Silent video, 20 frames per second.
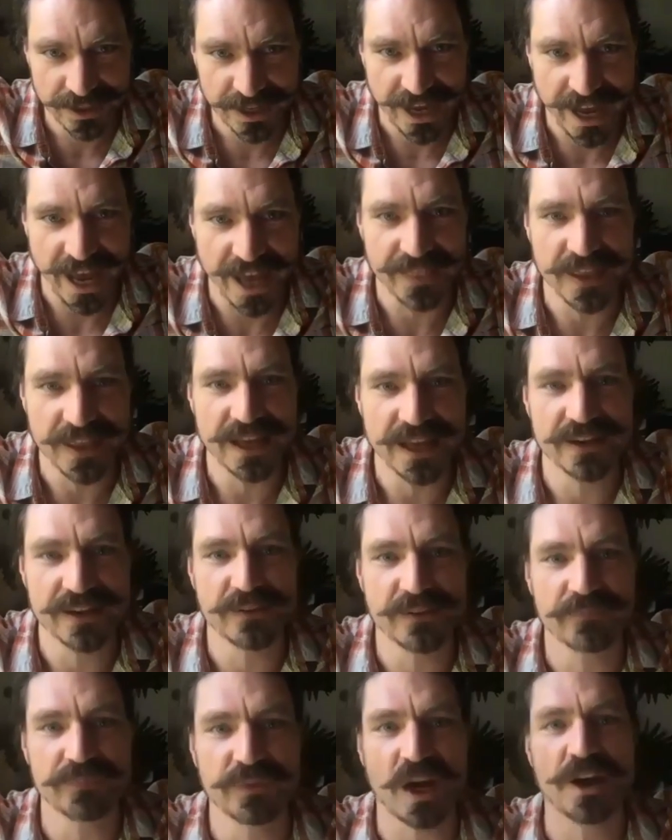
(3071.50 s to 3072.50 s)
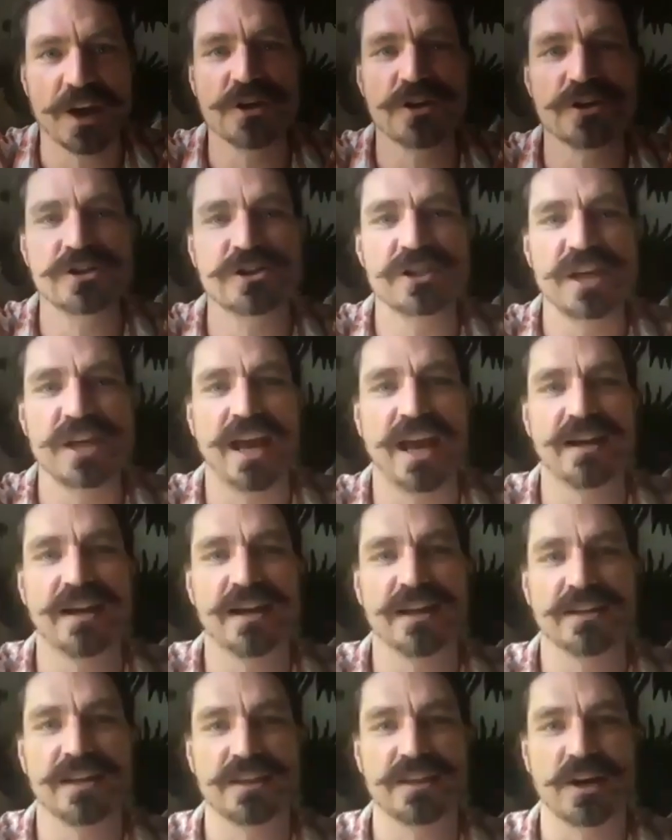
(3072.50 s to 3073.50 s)
and then
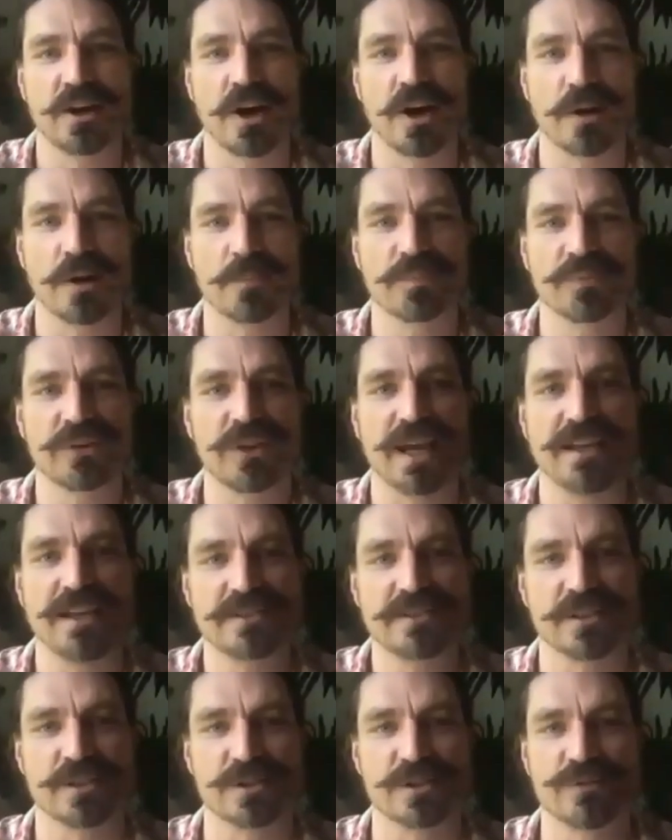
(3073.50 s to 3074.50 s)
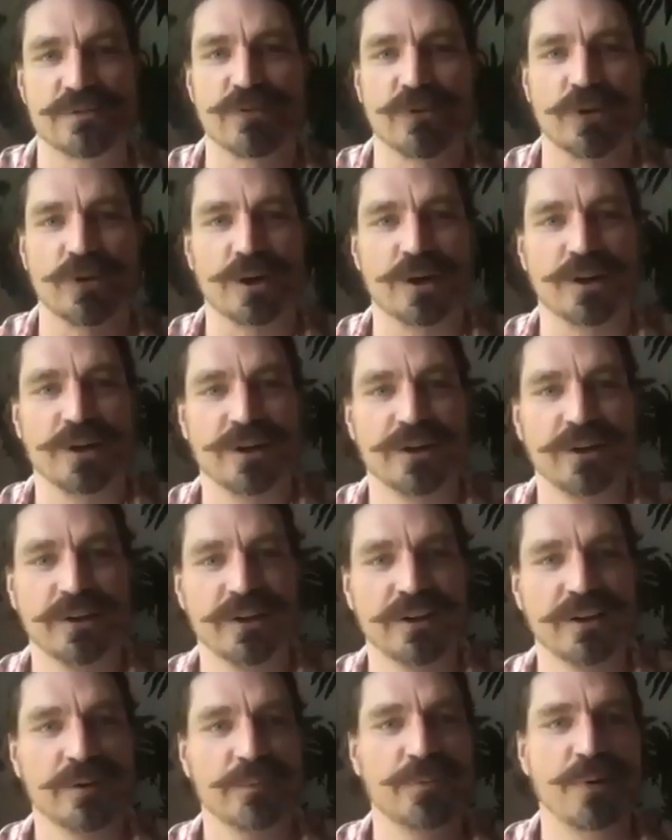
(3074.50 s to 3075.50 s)
understanding that there are places for
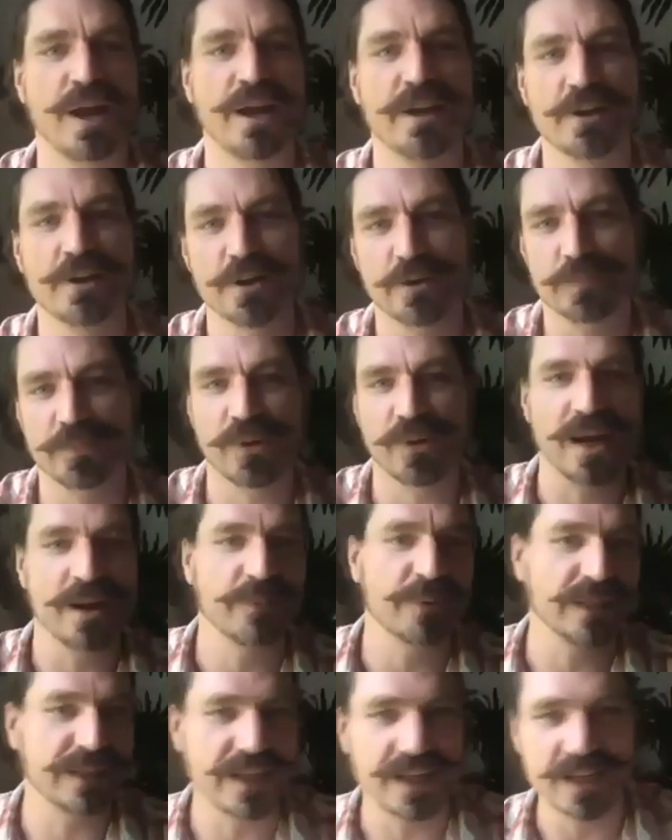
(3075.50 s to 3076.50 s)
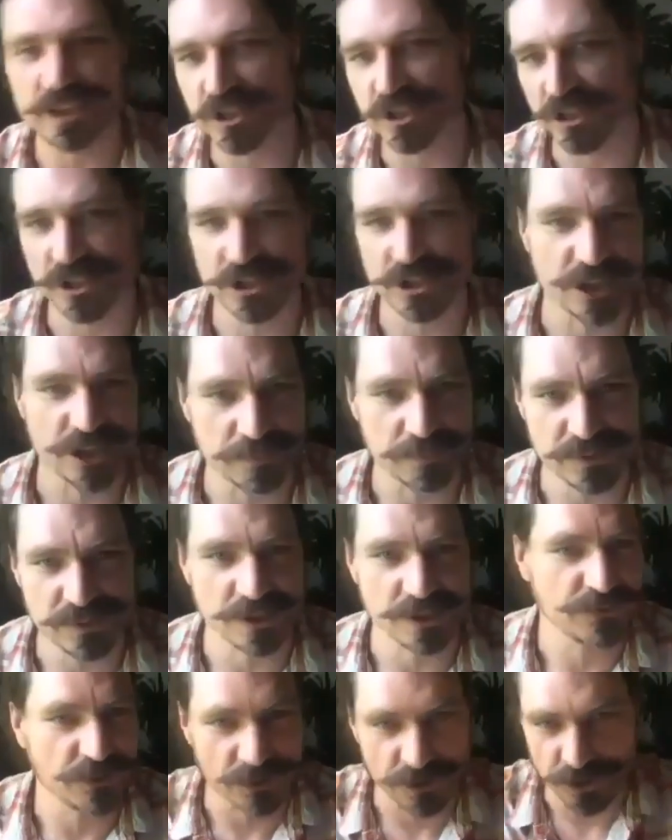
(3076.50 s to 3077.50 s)
predator-prey relationships,
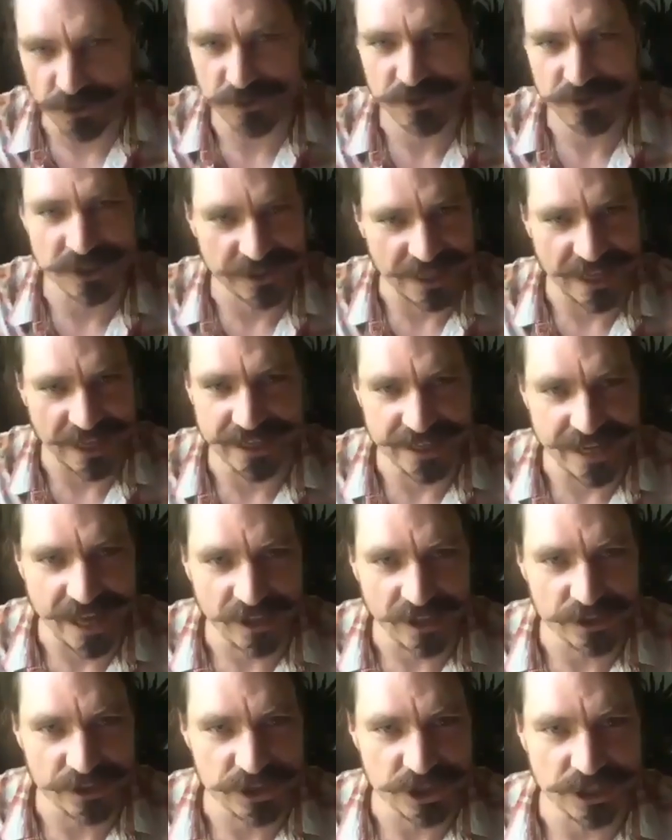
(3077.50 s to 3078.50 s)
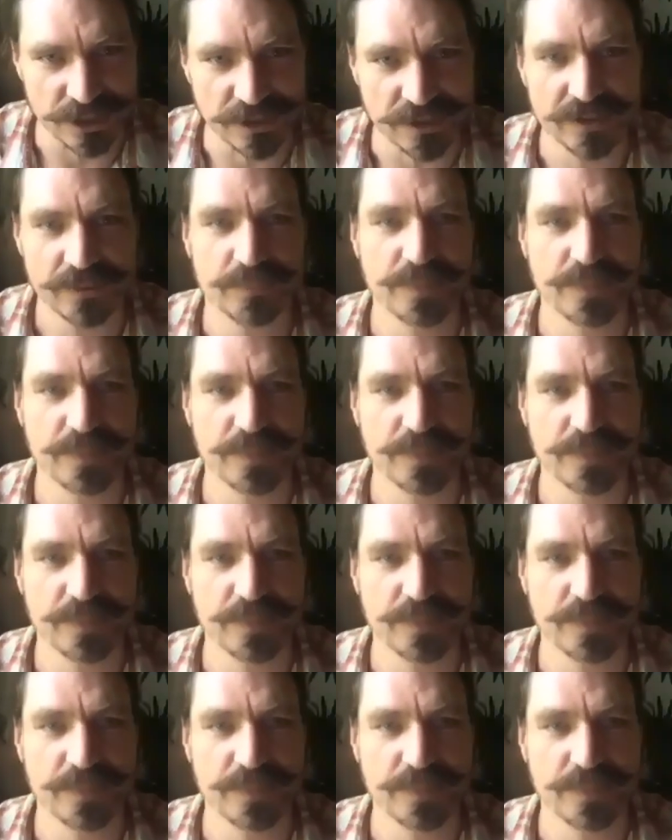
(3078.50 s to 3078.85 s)
if you're using that analogy,